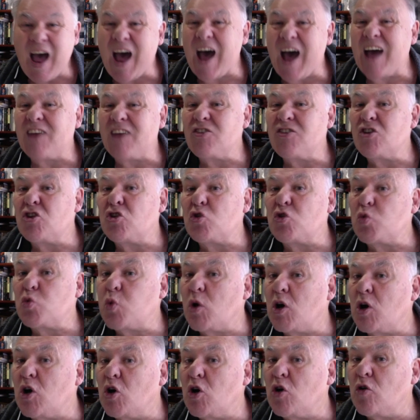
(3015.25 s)
under
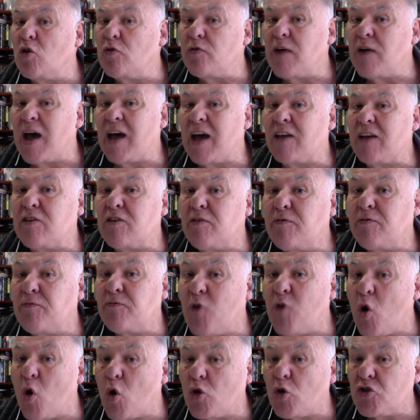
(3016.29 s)
12, under
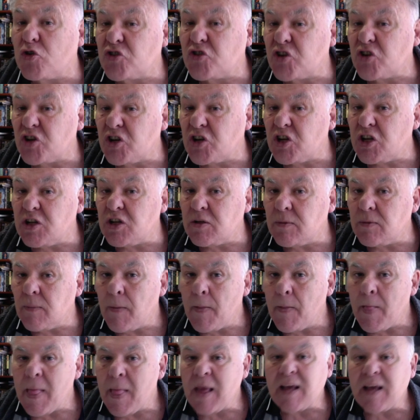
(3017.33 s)
14,
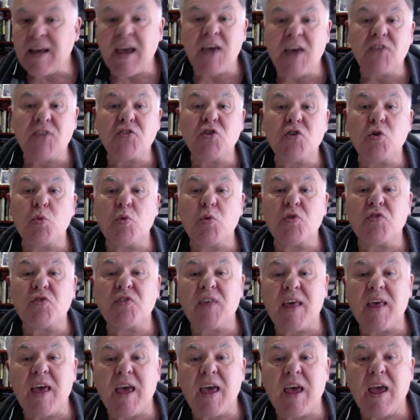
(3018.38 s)
guess who was
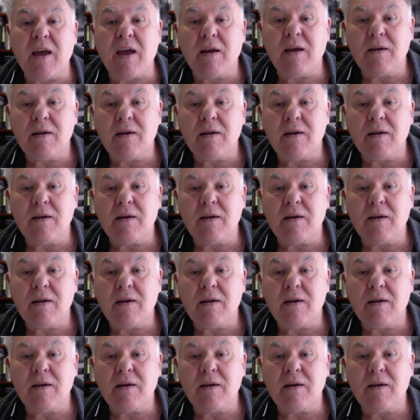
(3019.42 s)
there?